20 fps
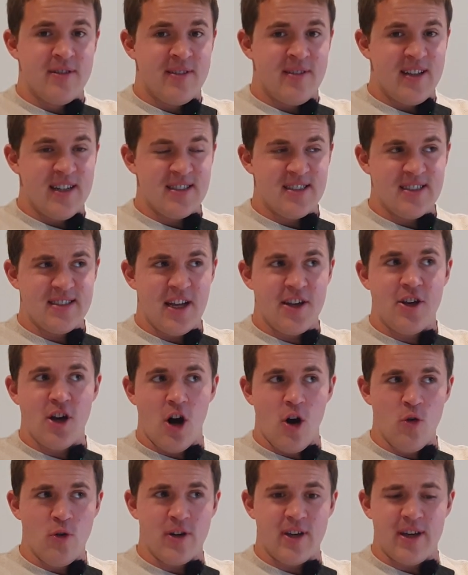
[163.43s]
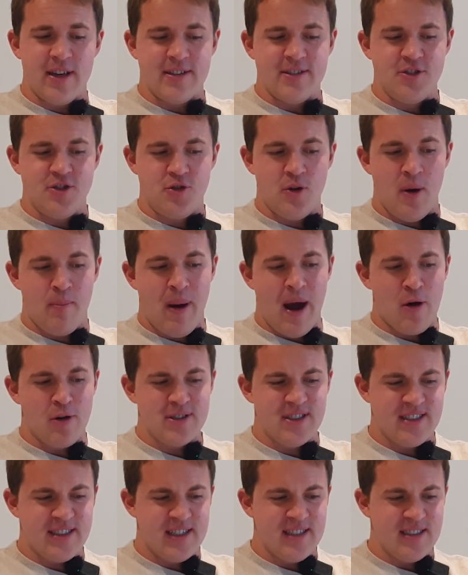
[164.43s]
This is a yoke into a
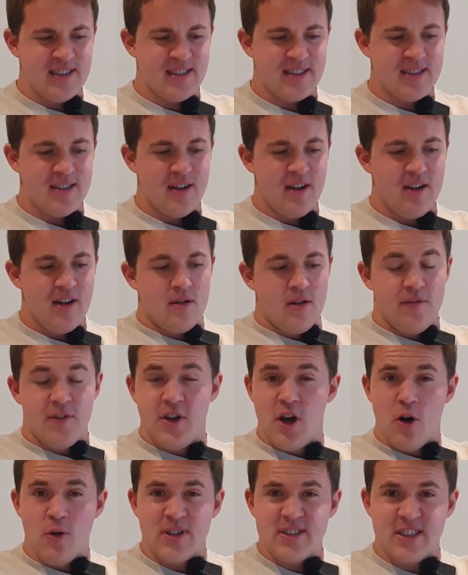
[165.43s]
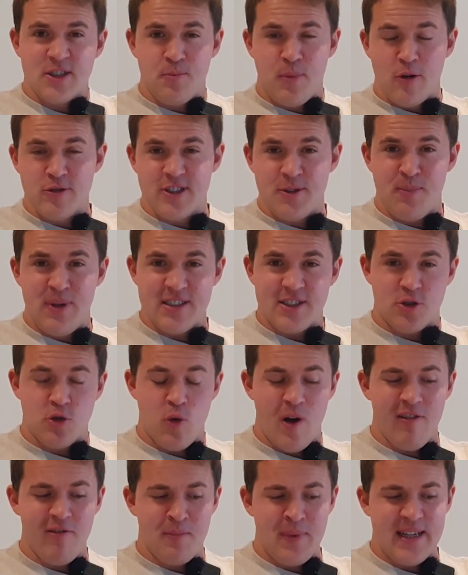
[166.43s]
power stairs. The yoke is supposed to be a
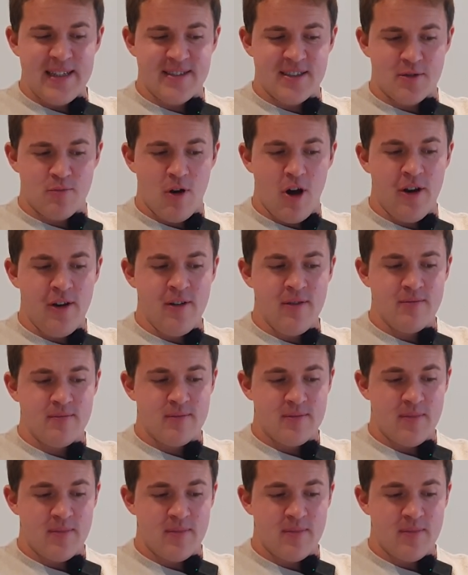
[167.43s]
12-meter run